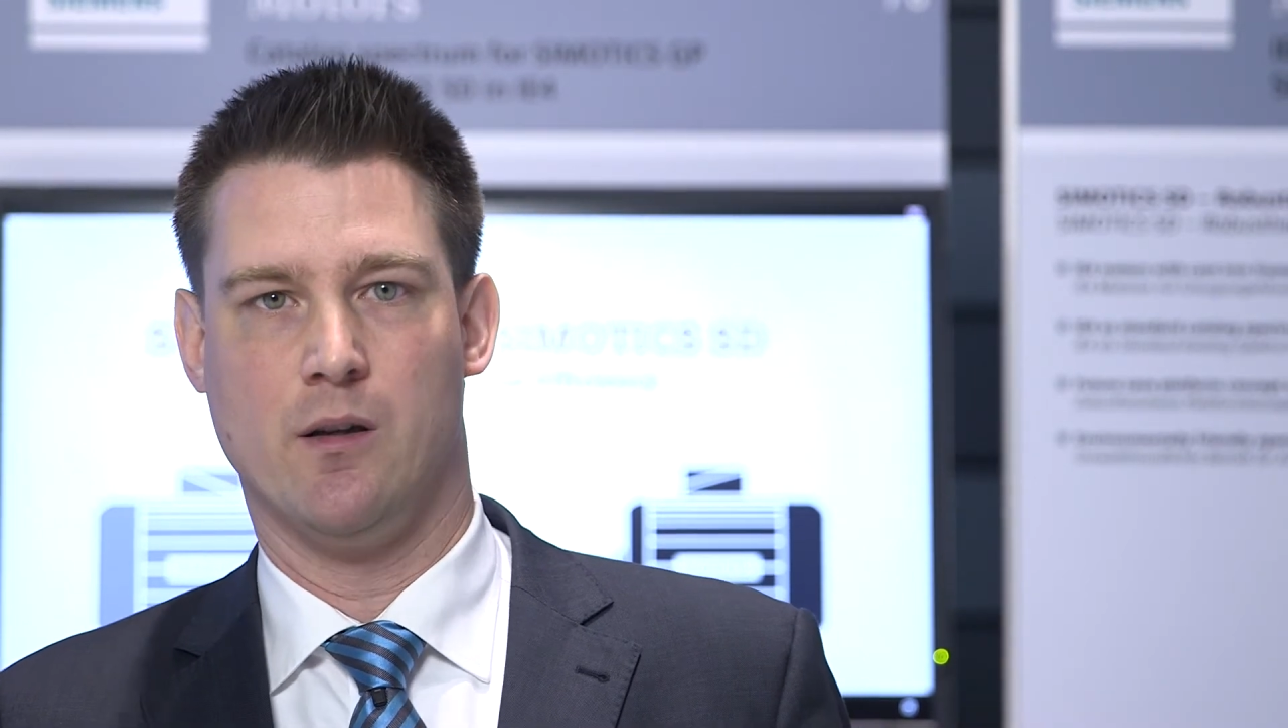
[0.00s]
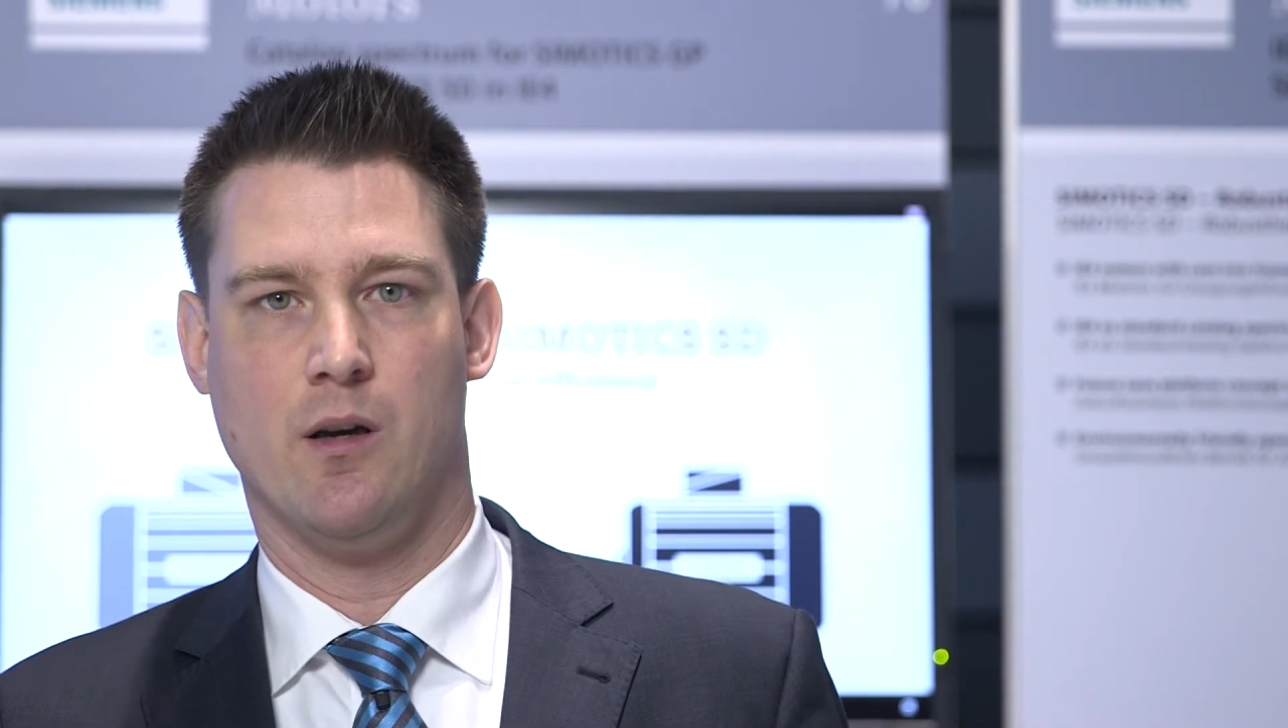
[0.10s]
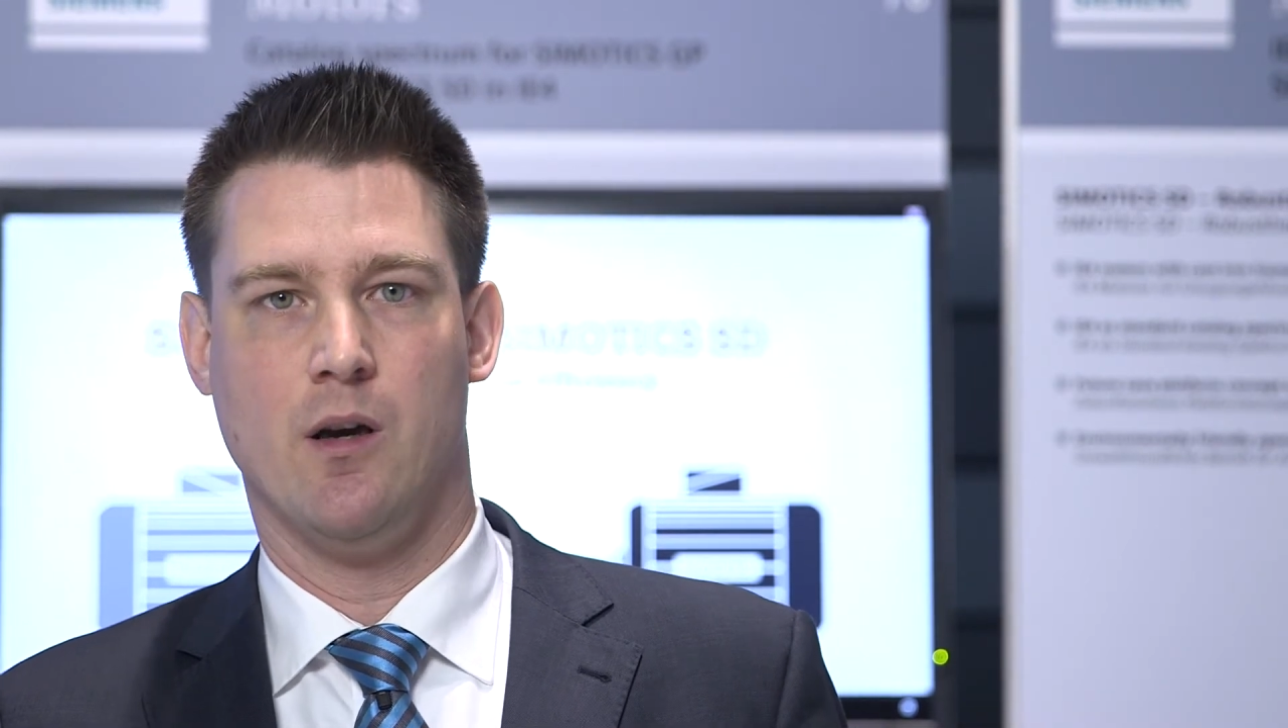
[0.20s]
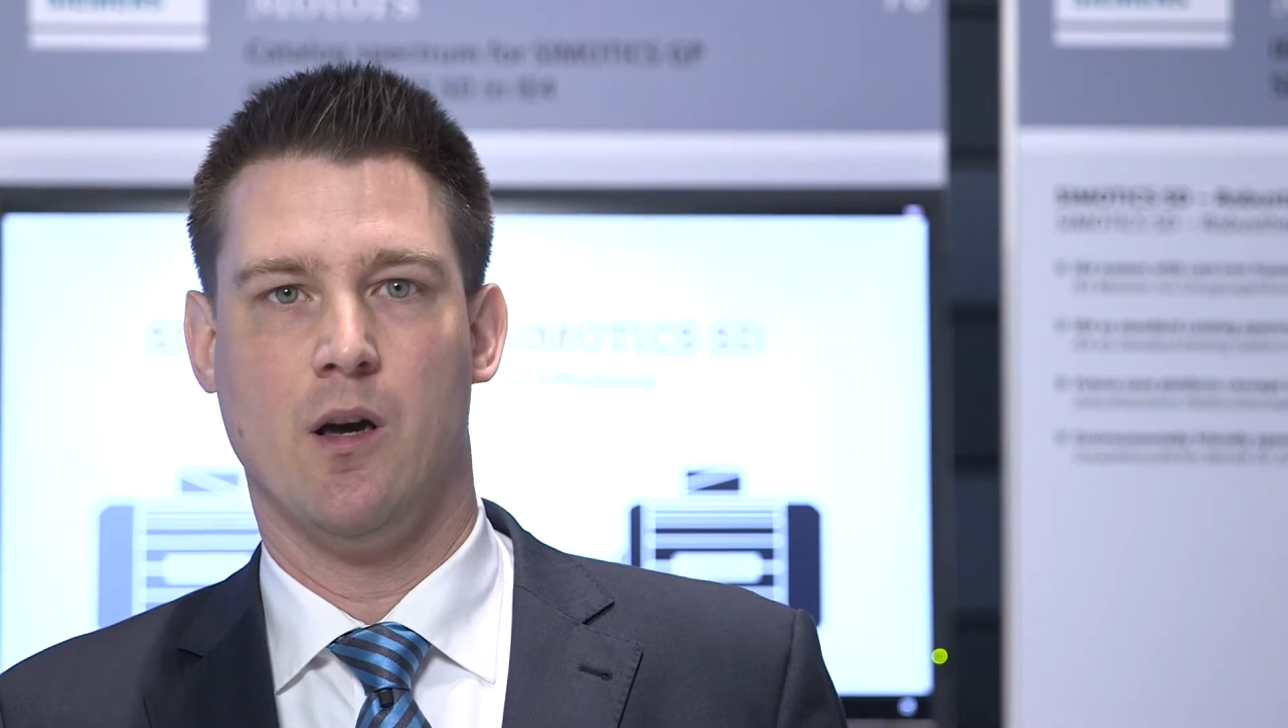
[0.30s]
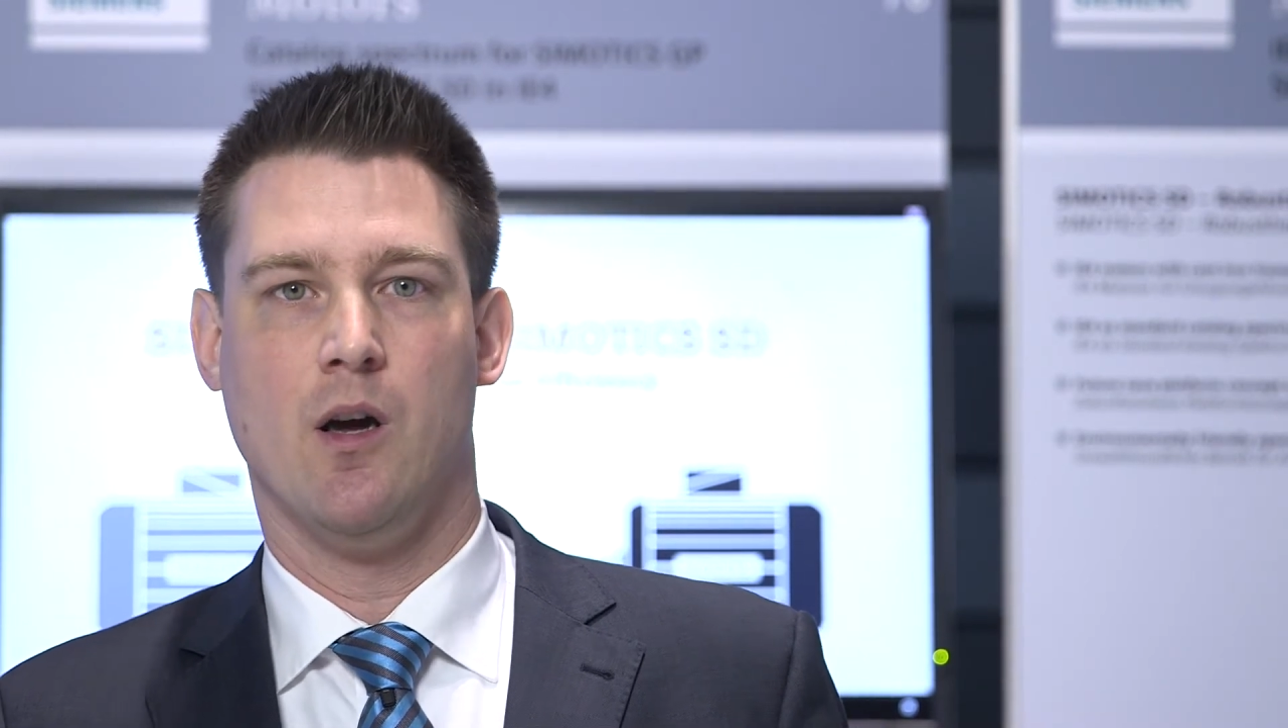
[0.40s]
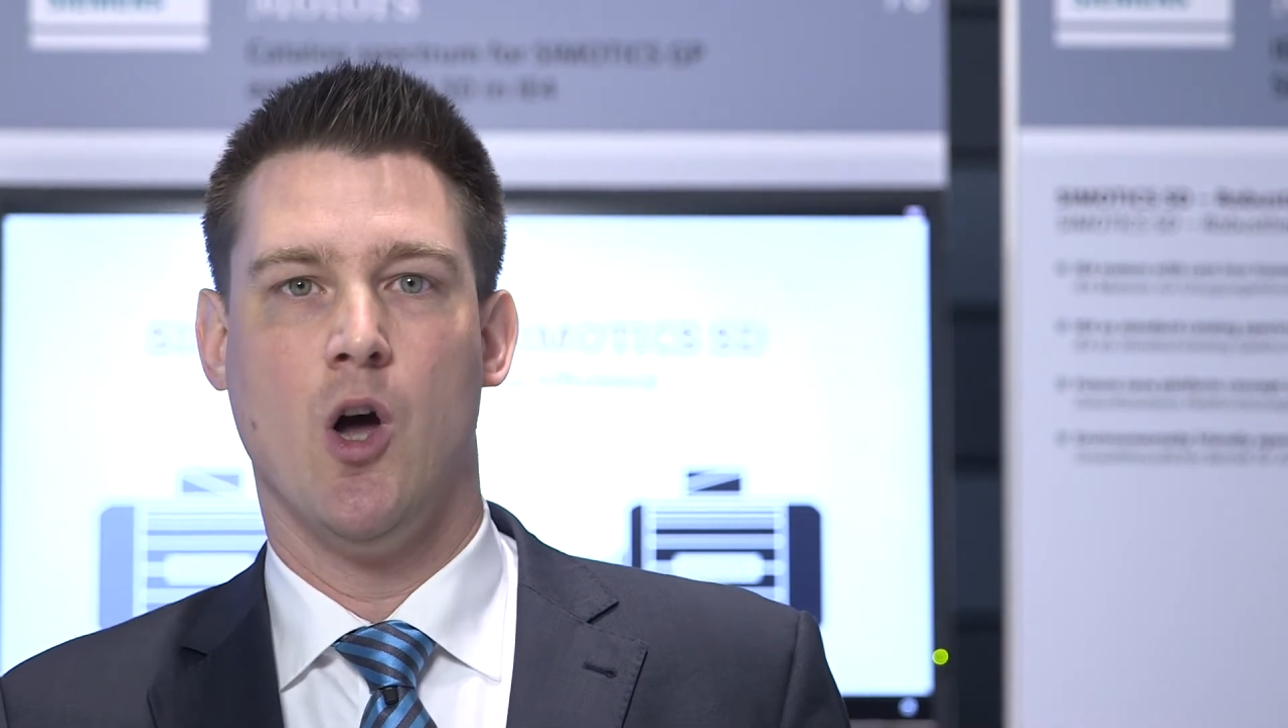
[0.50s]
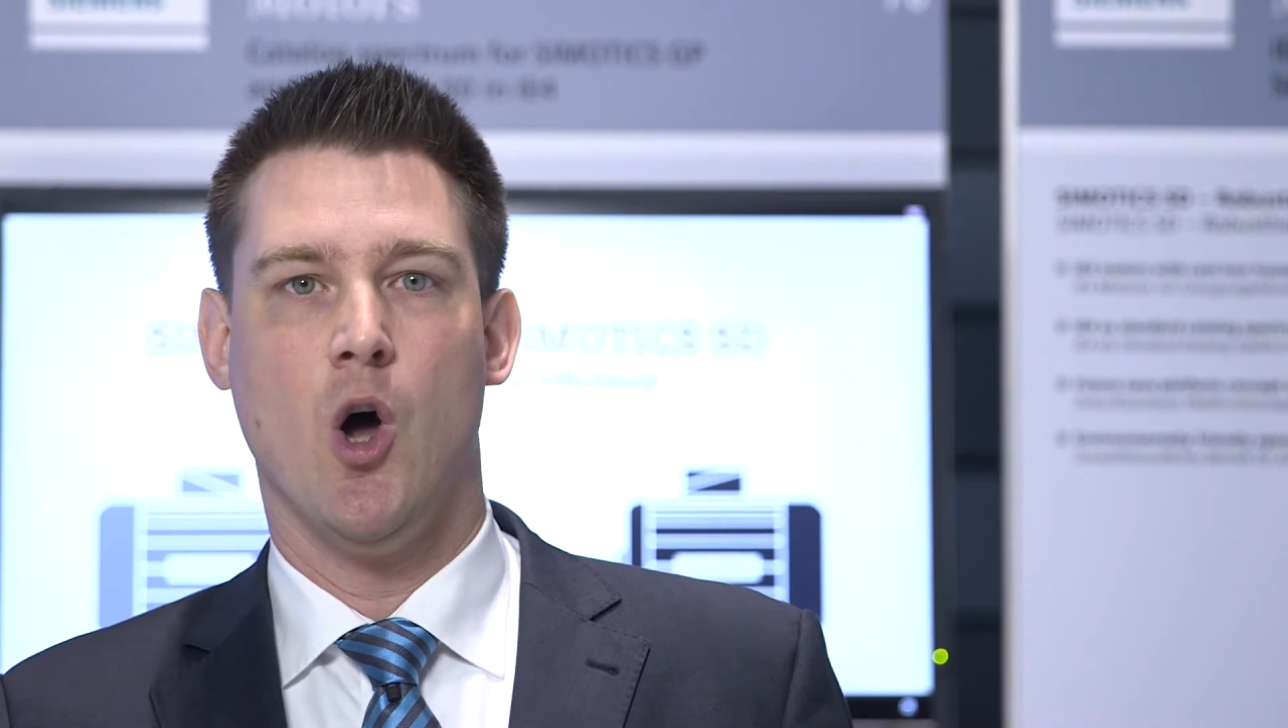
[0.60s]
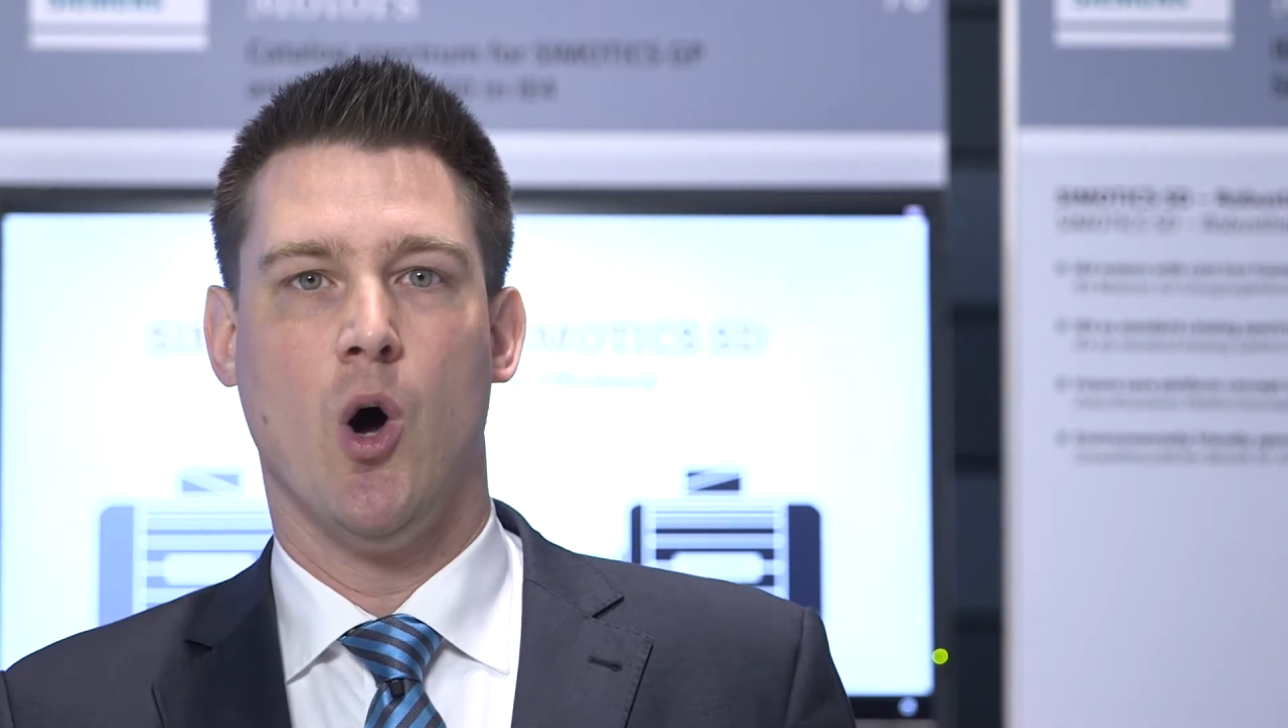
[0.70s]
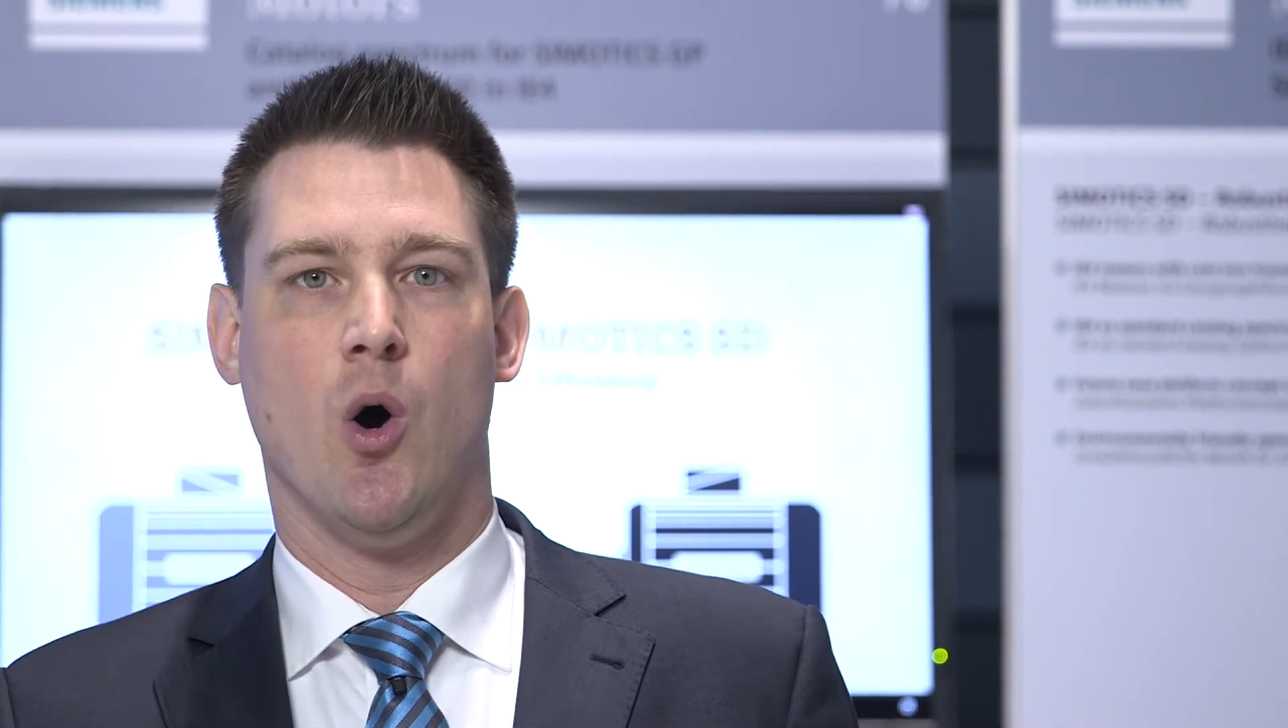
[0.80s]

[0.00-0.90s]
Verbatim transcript: conditions.